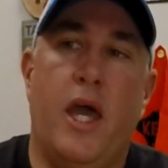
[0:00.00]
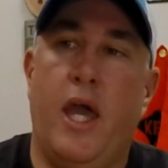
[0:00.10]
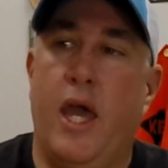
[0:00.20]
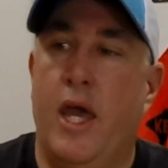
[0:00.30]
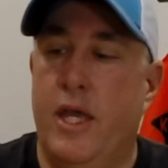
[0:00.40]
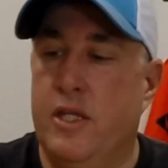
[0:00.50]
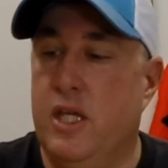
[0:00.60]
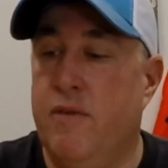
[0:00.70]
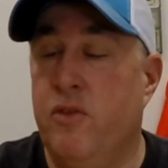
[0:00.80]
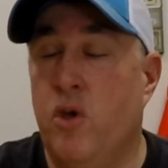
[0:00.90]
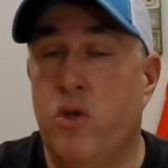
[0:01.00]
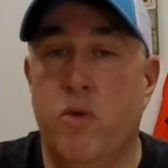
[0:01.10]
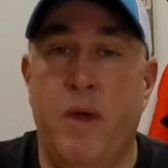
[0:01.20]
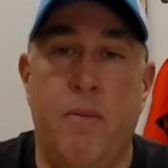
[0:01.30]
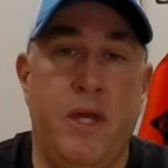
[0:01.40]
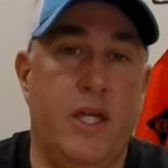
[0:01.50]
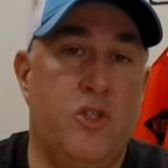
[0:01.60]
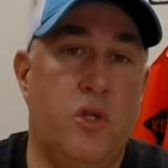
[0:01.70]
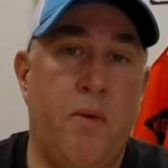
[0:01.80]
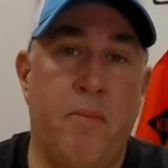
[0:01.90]
and even though you may be
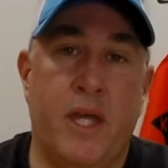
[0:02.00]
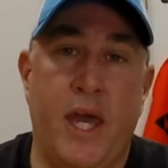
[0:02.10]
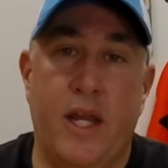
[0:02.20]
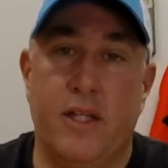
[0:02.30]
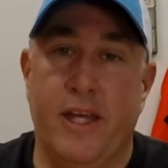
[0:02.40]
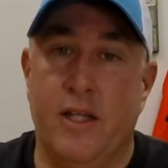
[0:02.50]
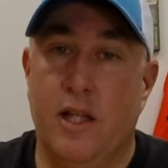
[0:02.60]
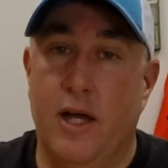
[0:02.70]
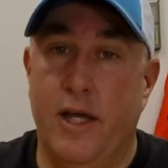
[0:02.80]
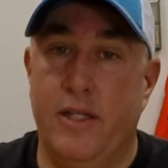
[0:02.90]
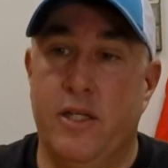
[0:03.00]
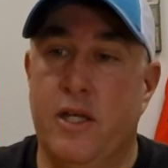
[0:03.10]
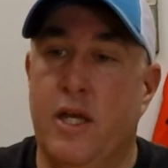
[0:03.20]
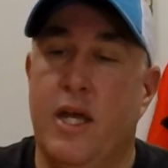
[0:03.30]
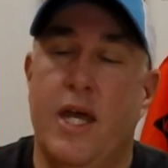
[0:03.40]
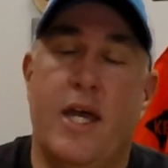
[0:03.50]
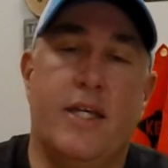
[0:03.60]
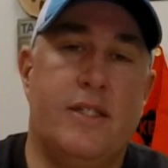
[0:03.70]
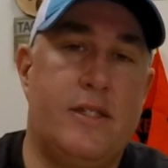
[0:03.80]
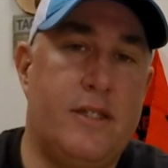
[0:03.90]
super mechanically inclined,
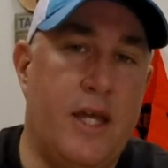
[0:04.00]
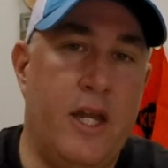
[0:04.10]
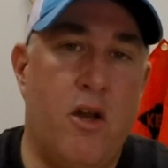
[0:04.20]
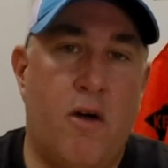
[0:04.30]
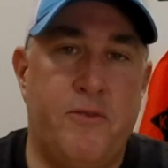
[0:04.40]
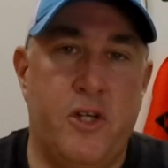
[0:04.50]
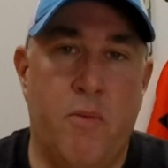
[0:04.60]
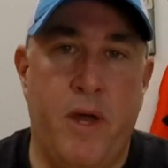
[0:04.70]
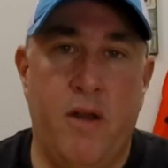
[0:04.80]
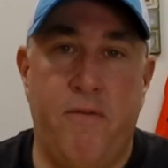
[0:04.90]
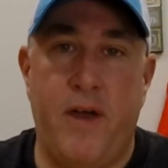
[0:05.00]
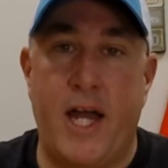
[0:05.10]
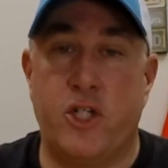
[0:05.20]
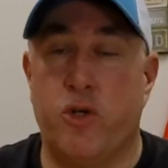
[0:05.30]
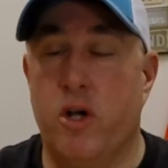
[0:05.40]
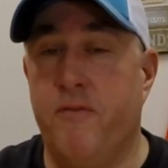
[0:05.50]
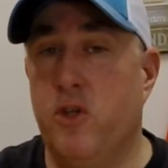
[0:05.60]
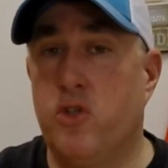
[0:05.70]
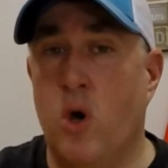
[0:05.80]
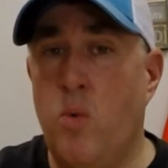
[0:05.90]
send it off to your manufacturer. If
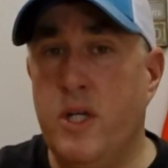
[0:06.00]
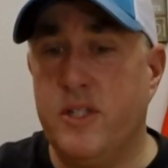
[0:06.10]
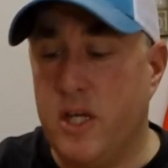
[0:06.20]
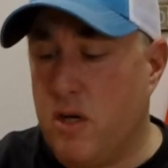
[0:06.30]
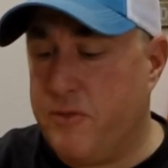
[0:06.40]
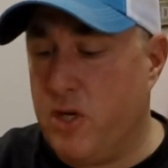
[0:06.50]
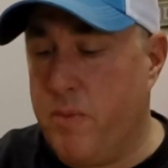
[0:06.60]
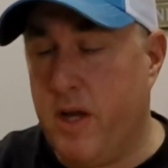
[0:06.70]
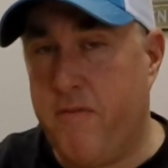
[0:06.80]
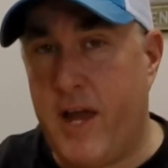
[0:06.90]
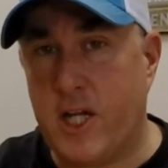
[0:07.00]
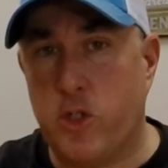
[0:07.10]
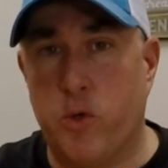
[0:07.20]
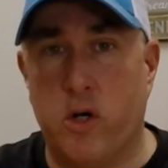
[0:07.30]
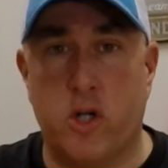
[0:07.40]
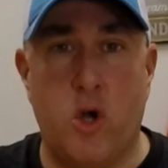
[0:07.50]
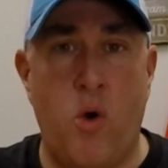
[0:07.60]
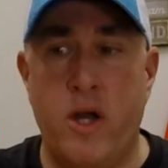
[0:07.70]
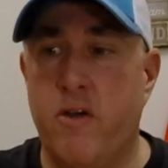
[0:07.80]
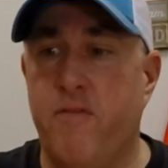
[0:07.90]
you don't want to send it off to your manufacturer,
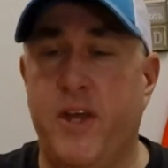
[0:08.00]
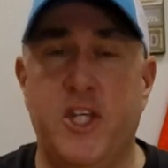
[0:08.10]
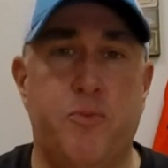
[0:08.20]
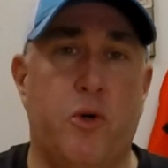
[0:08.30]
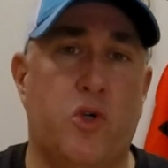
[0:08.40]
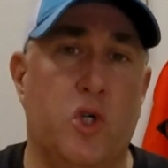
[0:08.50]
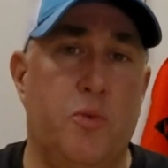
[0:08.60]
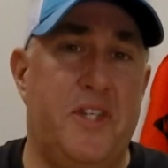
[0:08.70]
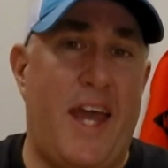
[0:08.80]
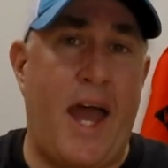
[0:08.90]
go on your Facebook groups,